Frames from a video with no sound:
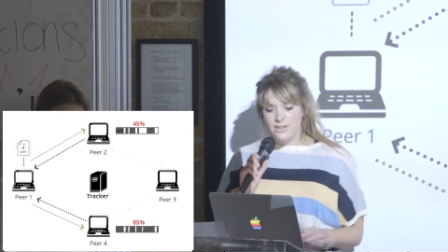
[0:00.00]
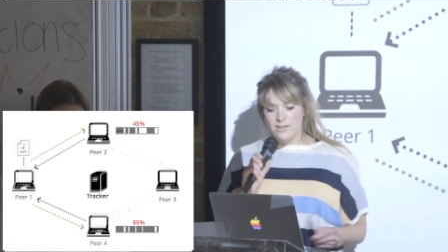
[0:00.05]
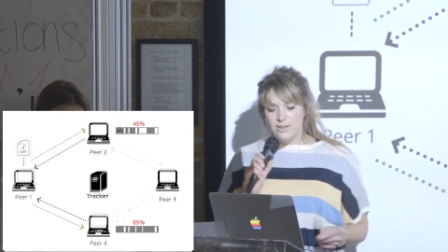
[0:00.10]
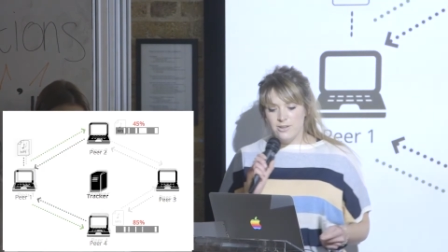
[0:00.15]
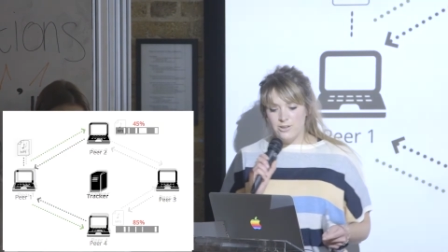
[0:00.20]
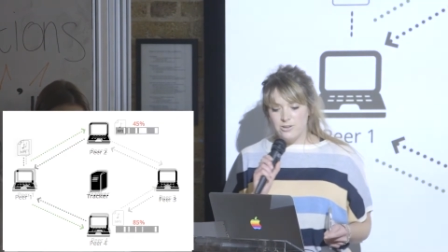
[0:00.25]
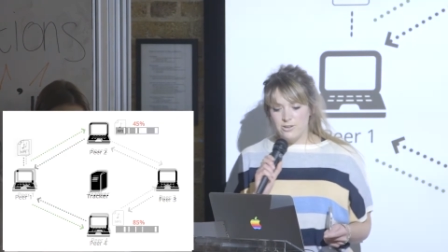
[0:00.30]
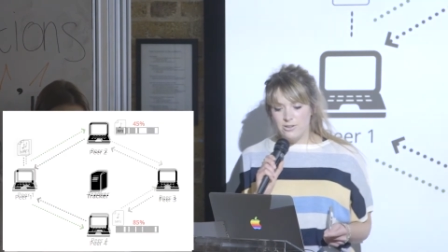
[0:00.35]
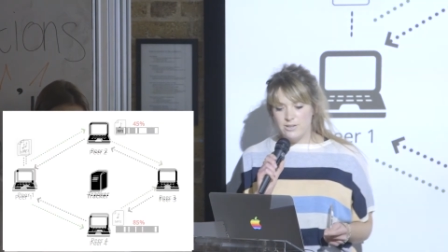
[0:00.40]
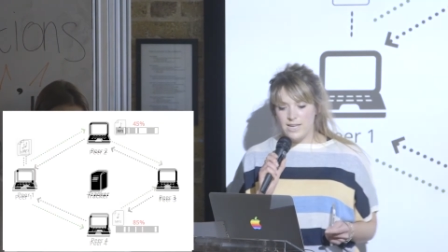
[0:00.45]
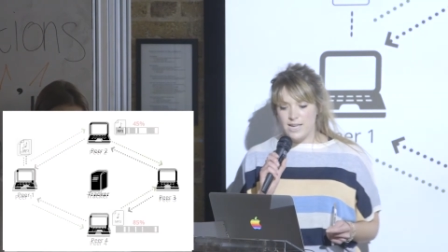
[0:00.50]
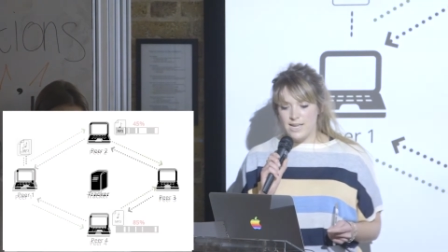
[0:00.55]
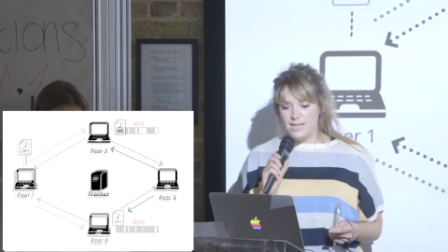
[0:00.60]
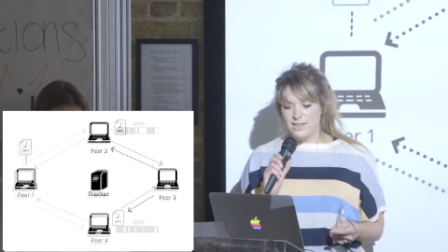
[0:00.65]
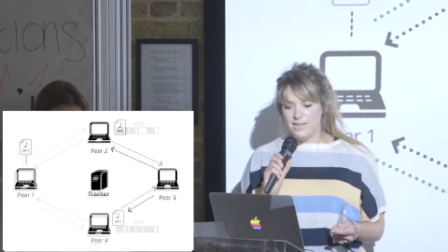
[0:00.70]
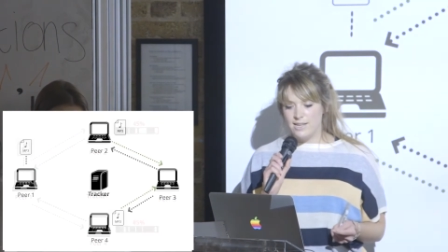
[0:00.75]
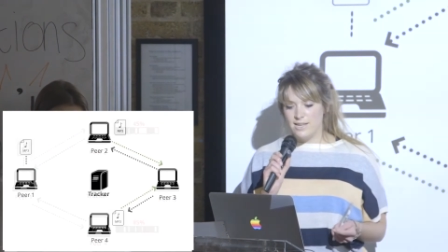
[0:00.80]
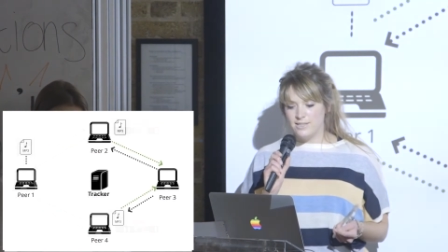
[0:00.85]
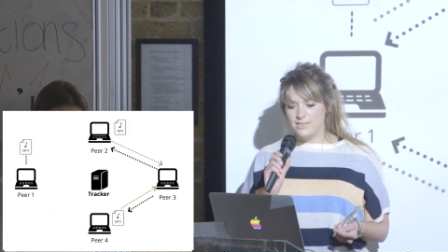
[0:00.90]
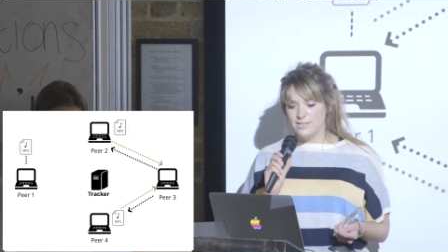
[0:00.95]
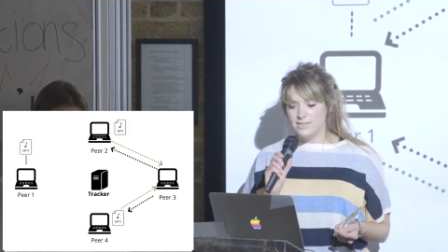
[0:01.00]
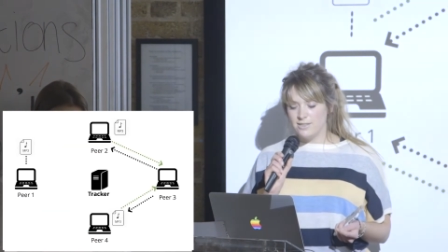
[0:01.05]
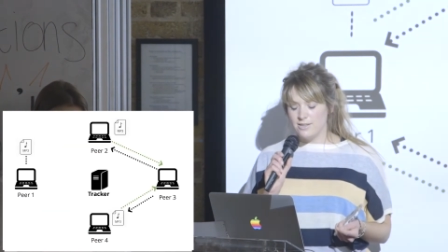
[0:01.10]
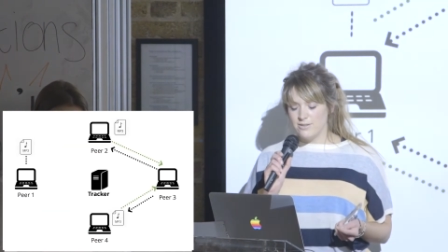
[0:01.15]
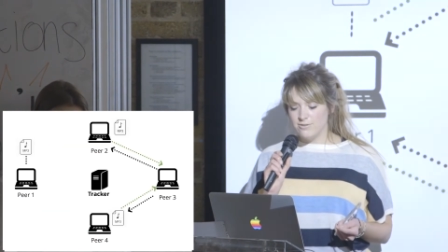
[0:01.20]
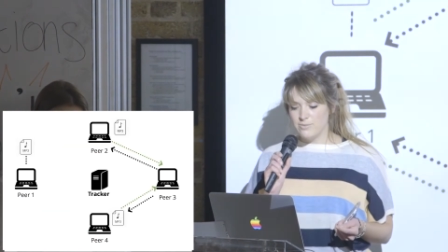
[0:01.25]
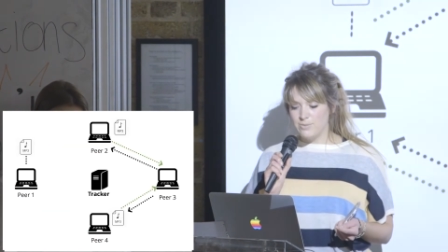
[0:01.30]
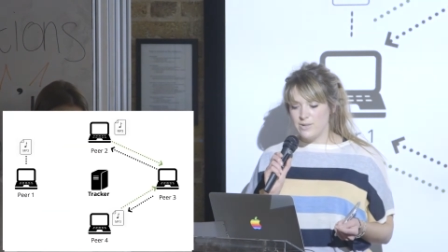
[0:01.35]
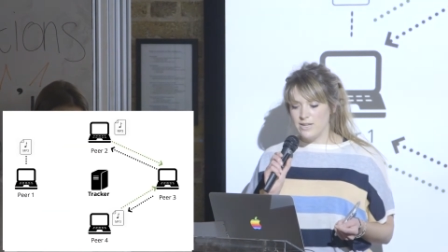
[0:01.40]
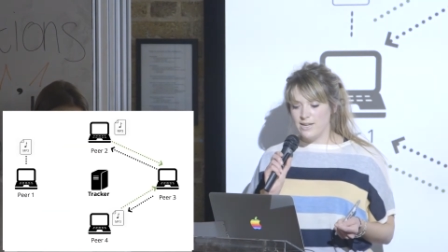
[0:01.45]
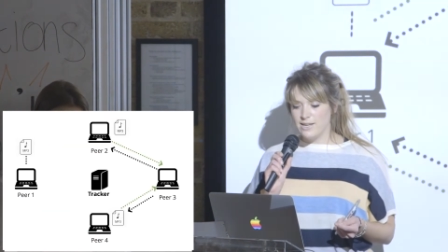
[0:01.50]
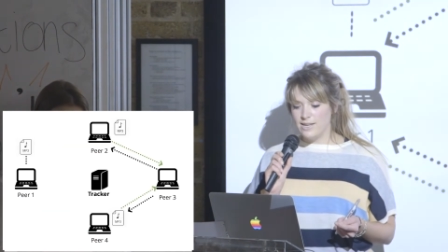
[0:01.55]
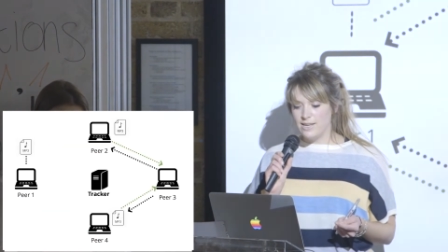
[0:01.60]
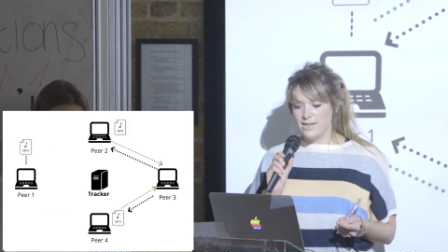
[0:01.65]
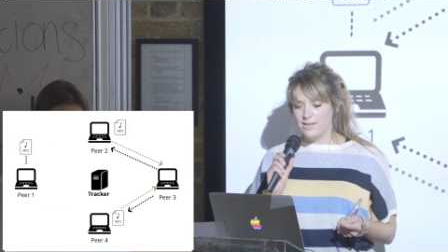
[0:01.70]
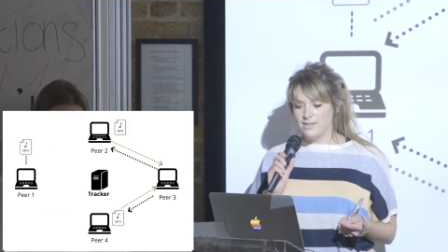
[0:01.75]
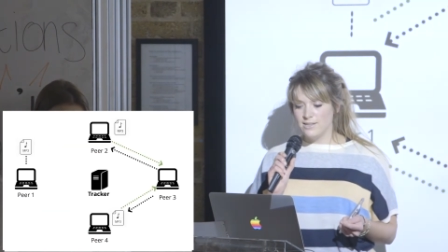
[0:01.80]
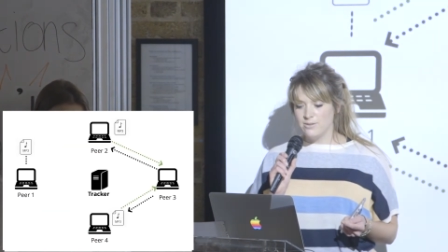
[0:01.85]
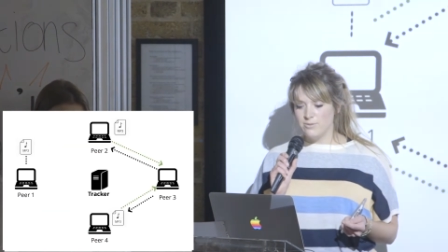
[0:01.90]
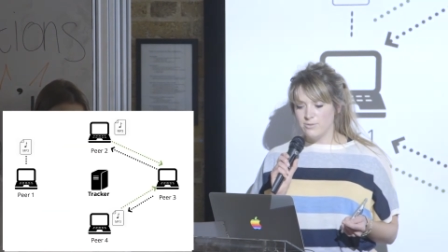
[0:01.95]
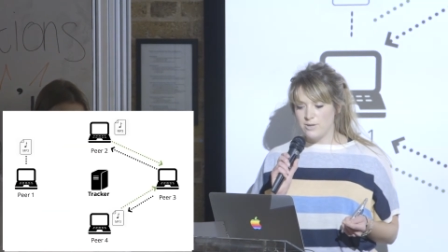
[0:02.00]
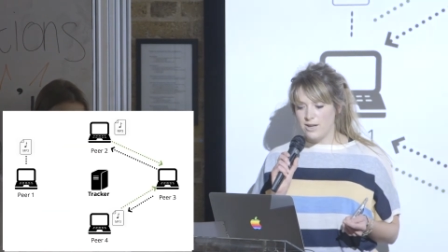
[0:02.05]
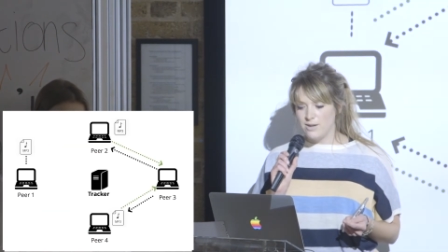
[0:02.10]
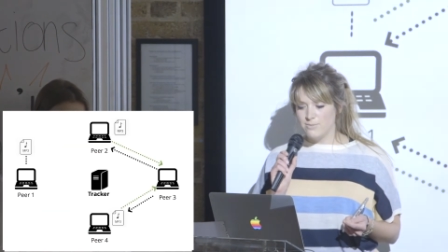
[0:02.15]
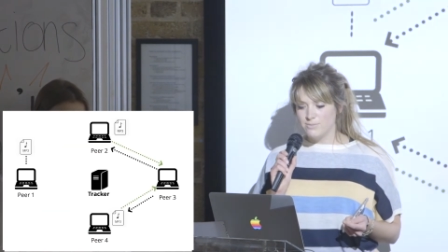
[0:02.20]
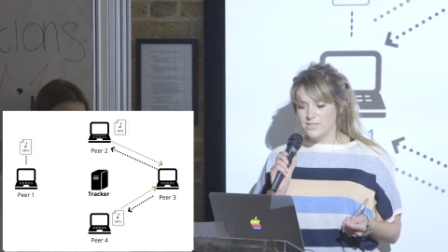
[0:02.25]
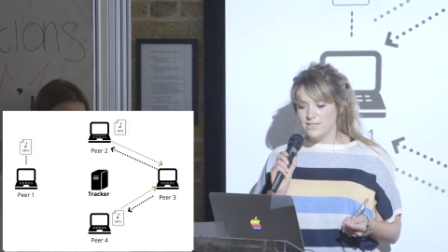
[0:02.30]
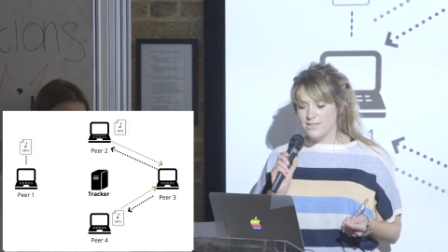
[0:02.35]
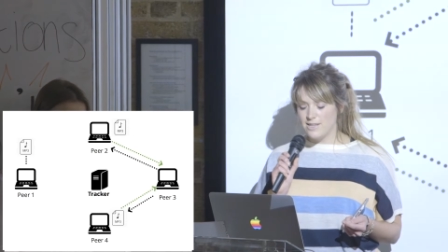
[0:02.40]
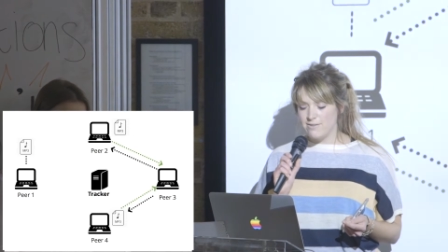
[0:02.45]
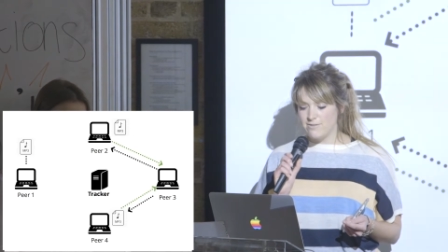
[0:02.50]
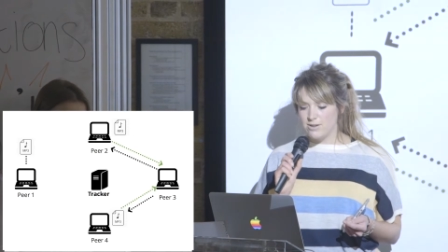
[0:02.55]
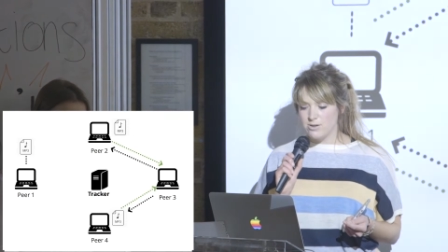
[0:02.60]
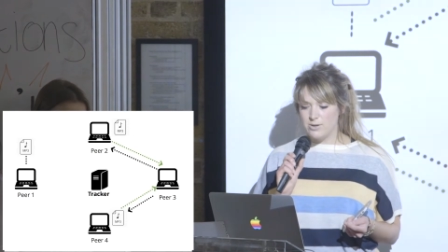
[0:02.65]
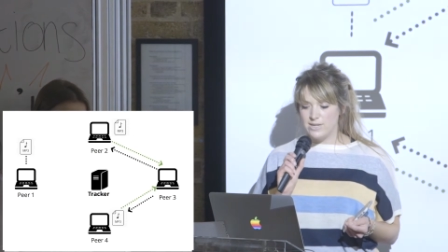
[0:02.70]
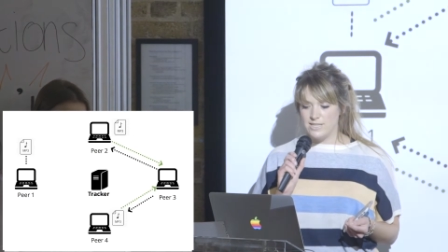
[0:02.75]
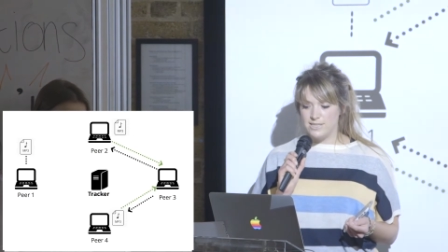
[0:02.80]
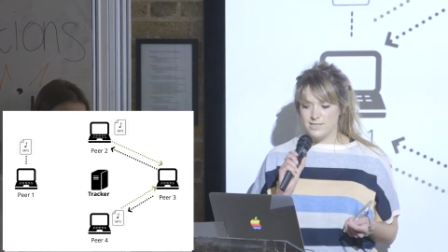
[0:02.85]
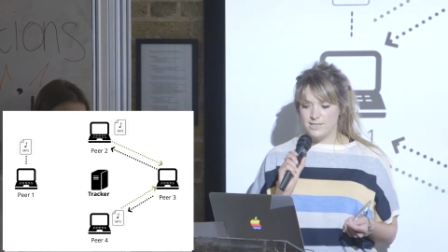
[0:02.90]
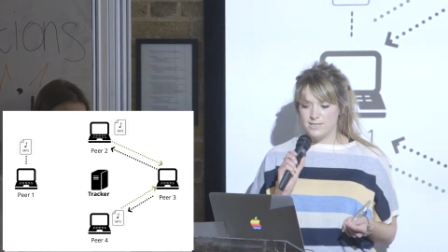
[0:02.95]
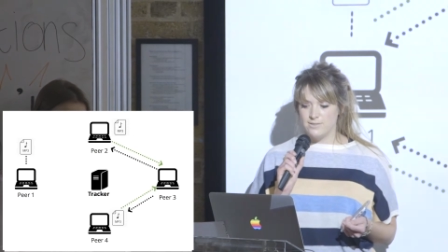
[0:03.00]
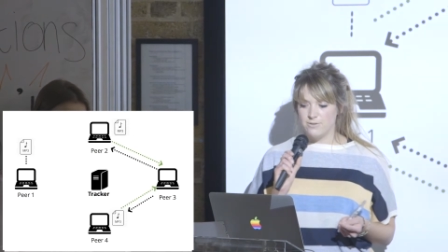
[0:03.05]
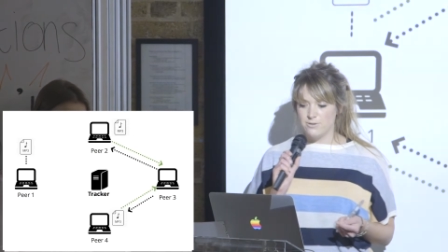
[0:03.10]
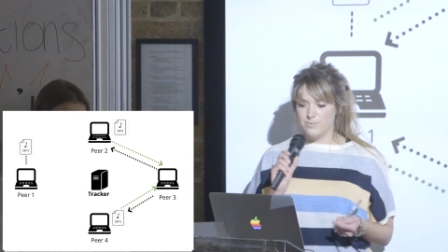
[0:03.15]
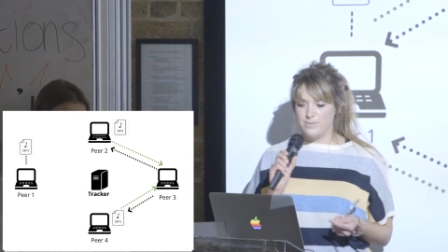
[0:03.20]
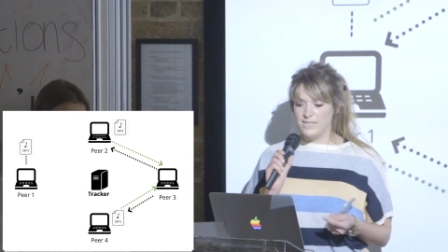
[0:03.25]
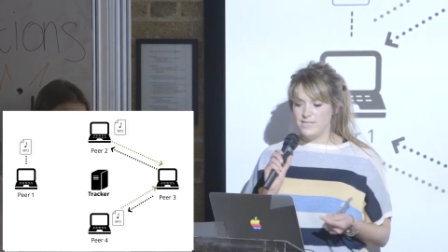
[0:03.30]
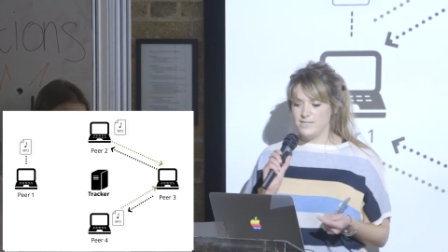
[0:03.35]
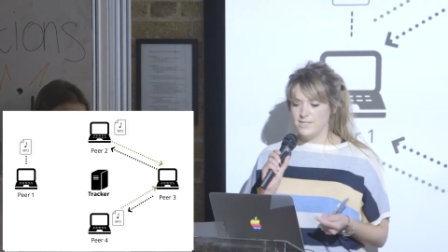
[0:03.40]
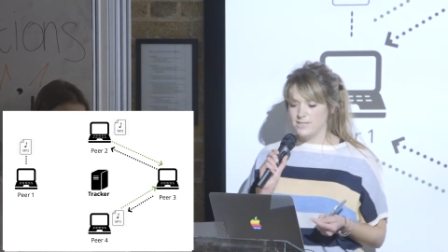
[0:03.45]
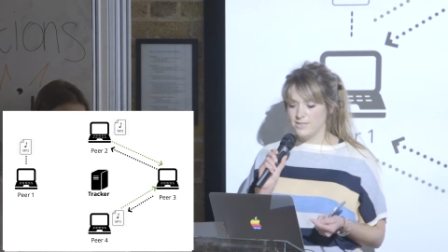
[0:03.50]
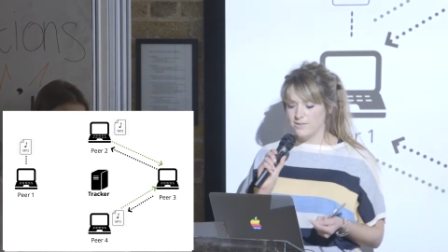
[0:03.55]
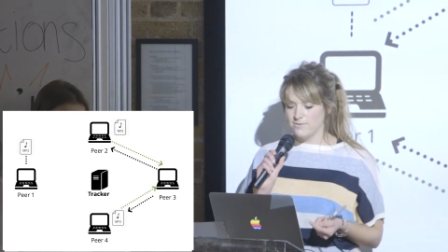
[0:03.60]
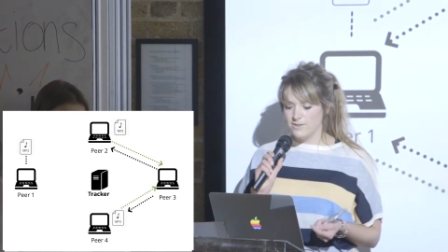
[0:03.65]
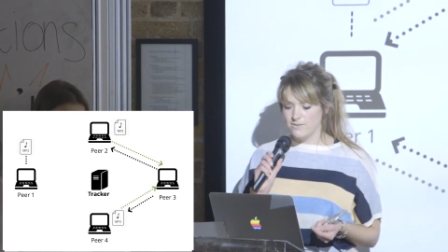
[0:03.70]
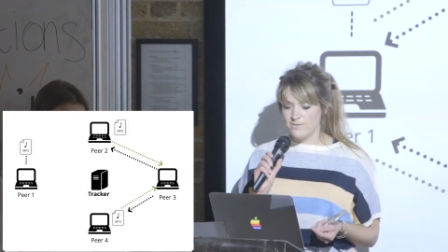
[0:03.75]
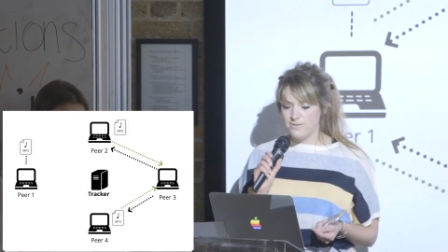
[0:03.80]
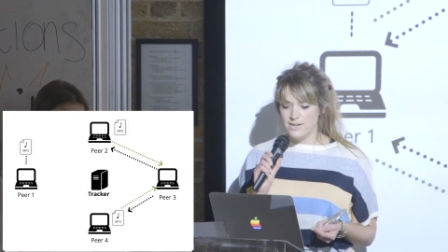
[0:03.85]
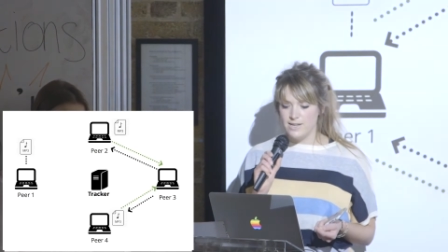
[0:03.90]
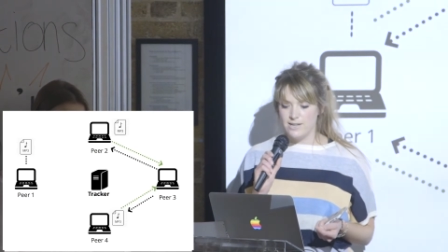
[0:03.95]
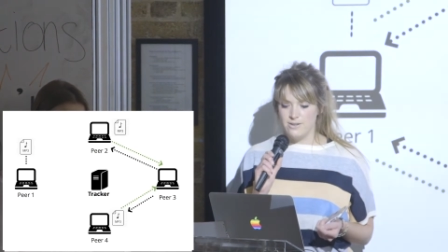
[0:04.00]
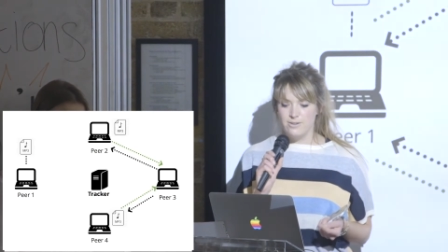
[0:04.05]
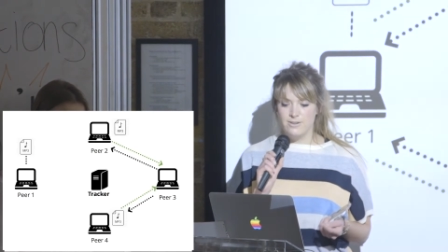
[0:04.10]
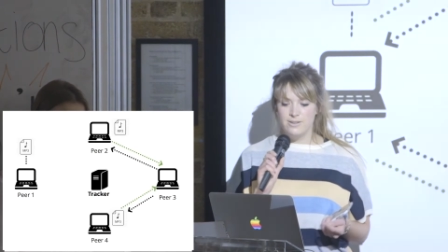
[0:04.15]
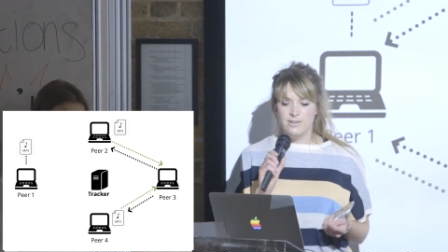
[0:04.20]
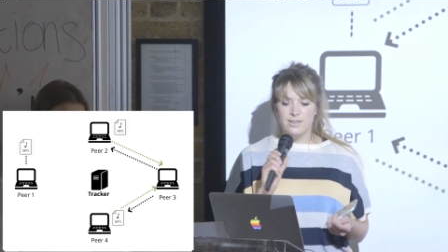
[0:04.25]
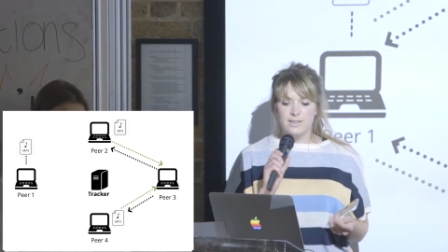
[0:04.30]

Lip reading: who can then start replying to their requests for pieces of the file.